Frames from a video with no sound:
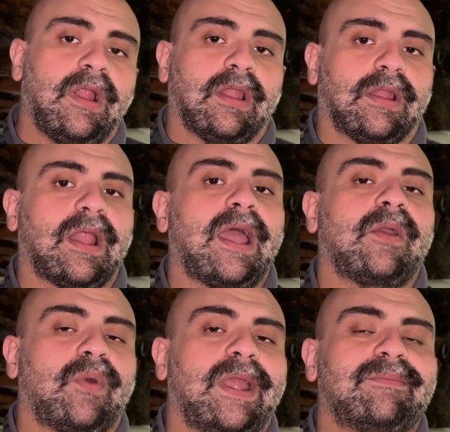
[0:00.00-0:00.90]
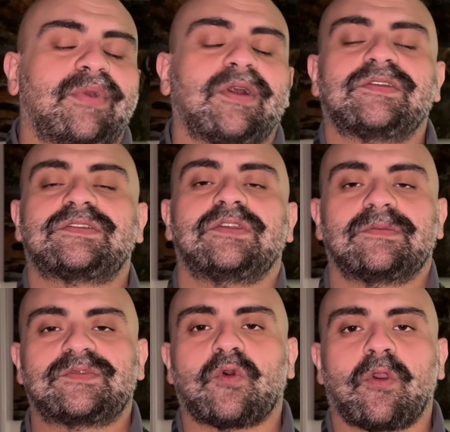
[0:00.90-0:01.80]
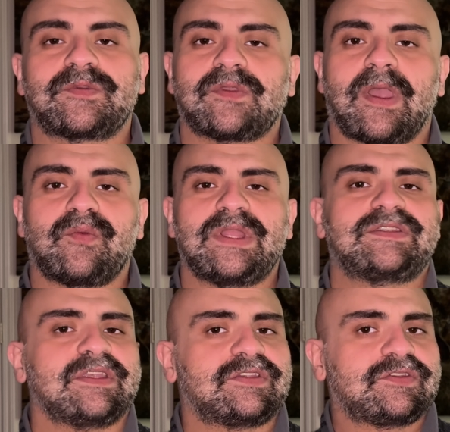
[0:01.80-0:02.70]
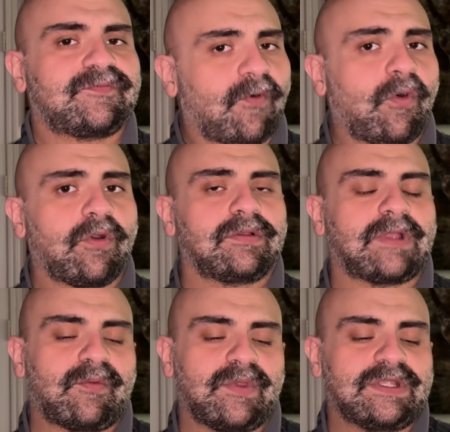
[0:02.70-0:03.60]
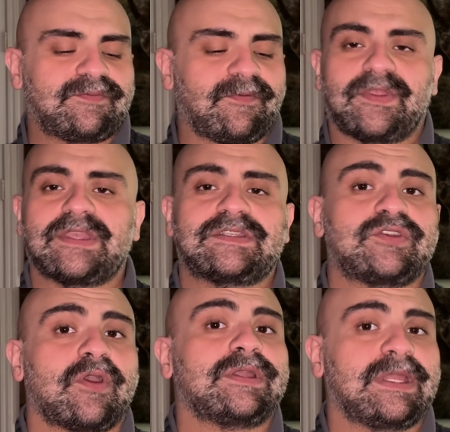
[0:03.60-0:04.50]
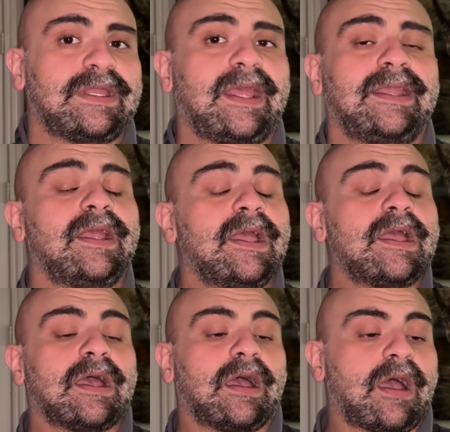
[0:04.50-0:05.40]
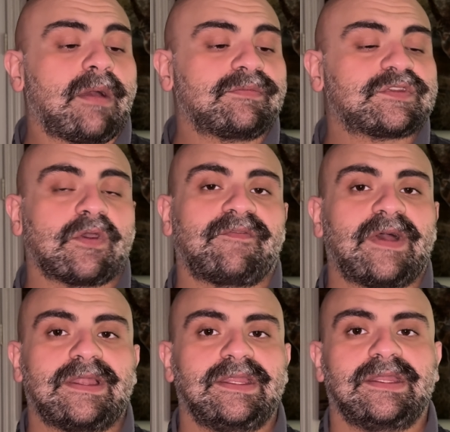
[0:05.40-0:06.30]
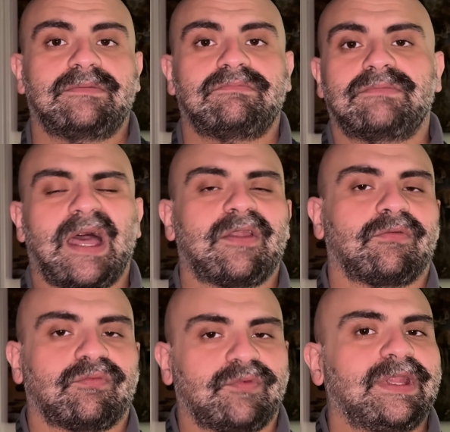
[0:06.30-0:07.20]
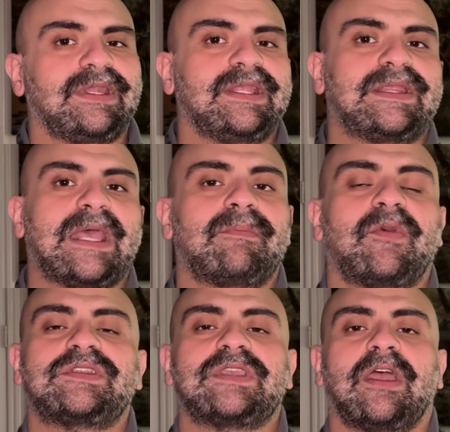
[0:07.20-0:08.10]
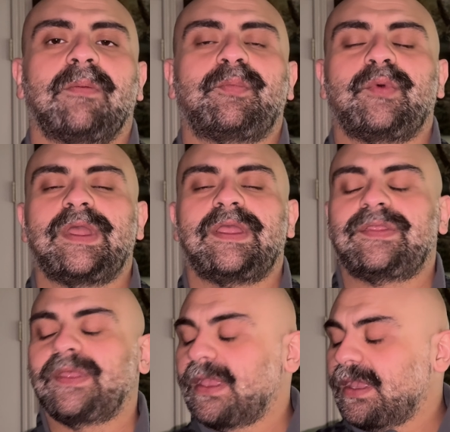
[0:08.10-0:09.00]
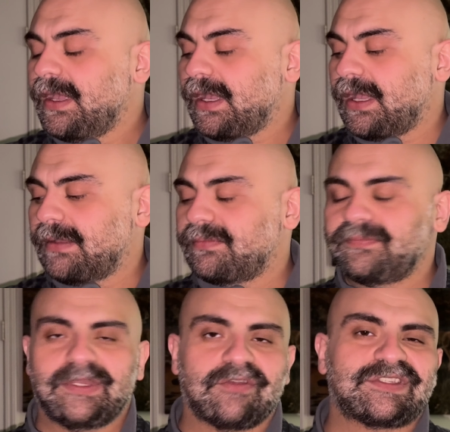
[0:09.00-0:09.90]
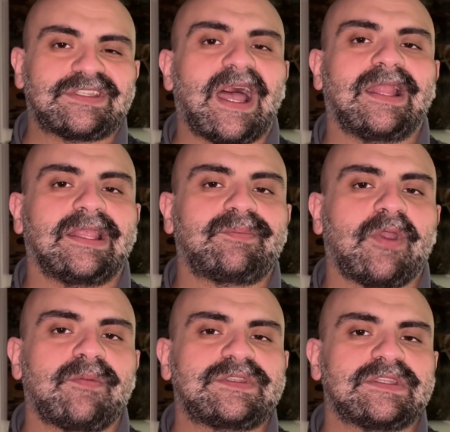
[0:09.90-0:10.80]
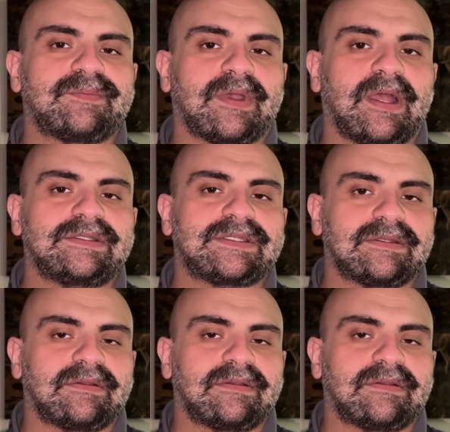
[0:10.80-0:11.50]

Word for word: lightweight butters to absorb. So I reach this for, I reach for this during the day. Um, so if I need, I don't really need that much help with, uh, you know, styling purposes, but